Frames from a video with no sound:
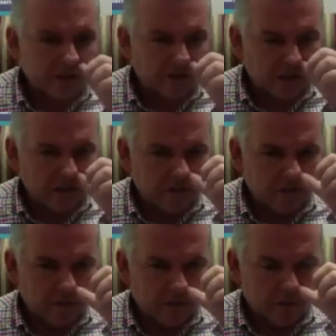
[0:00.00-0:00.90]
Steve.
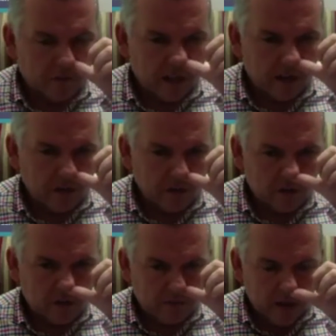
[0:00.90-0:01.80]
Really good.
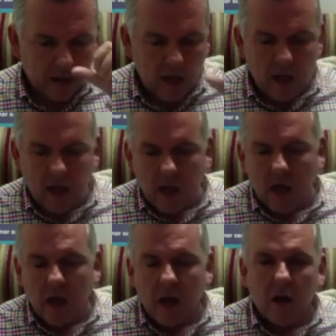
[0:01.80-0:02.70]

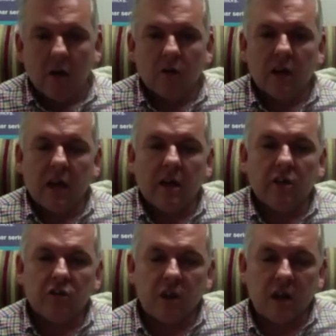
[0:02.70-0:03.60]
Okay,
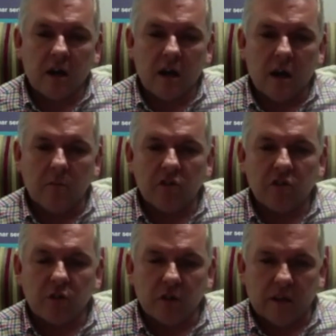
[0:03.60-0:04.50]
so I'm just
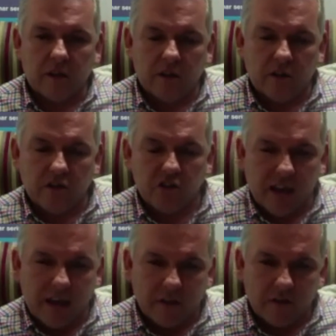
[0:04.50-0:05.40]
going to
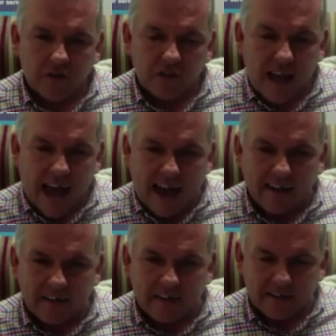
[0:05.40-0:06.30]
change
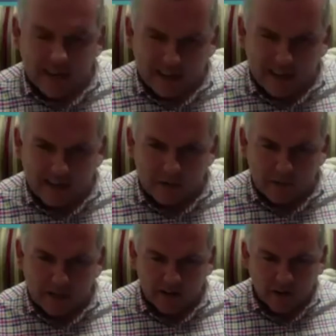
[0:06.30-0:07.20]
tact a little
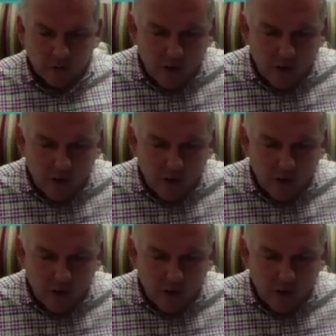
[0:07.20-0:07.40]
bit now.